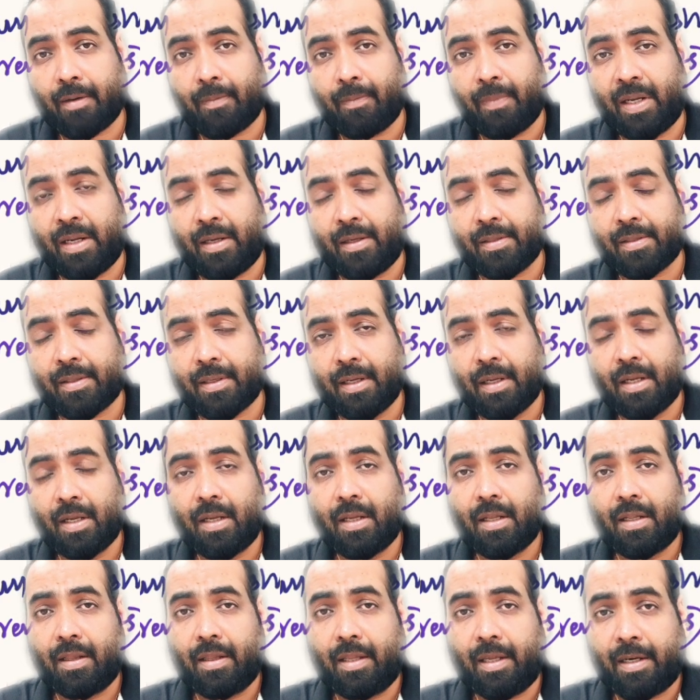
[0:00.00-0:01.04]
means
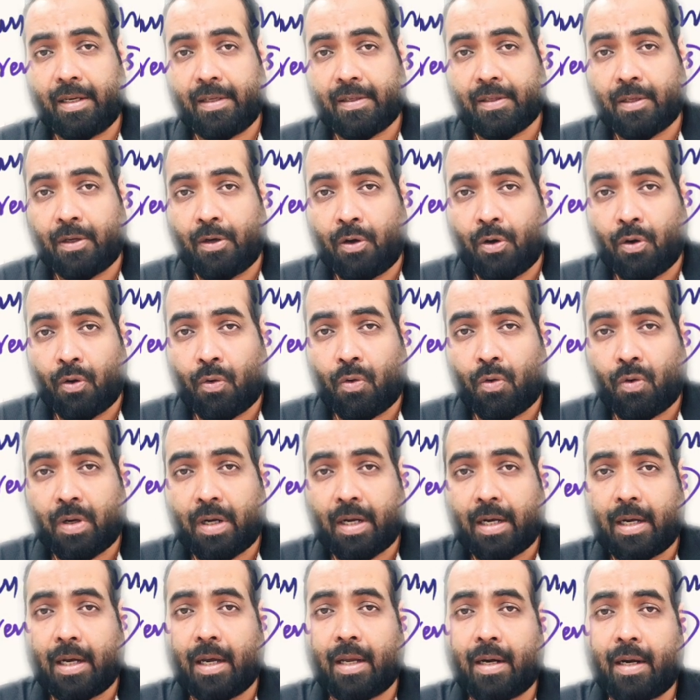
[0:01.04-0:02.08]
there is no
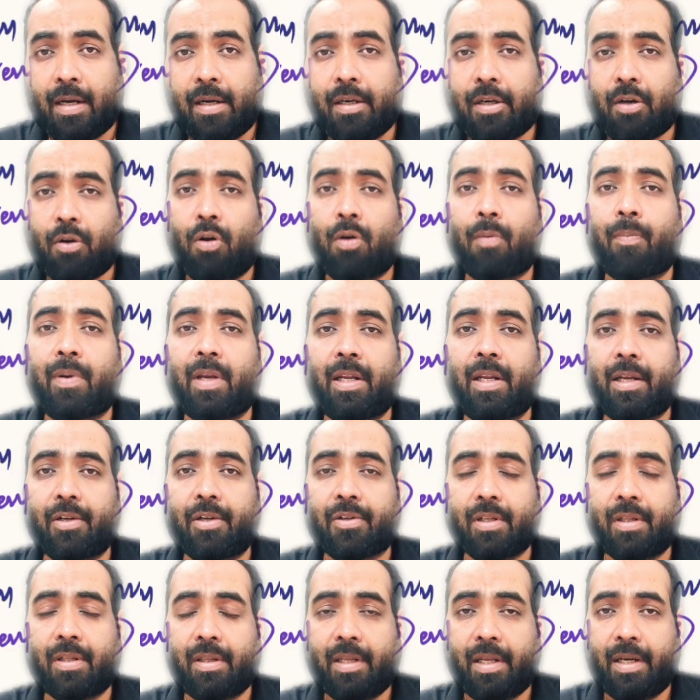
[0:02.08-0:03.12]
current obligation,